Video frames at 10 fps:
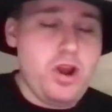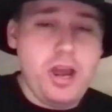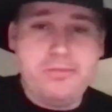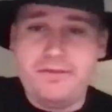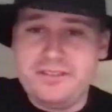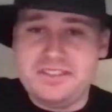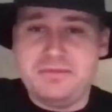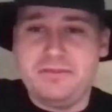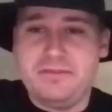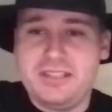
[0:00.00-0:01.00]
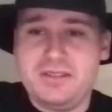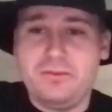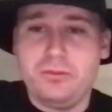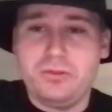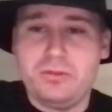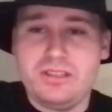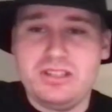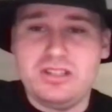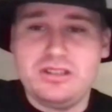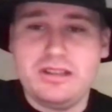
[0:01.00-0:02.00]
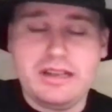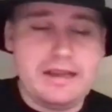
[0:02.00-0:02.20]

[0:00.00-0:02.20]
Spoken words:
hoping for some festivals, which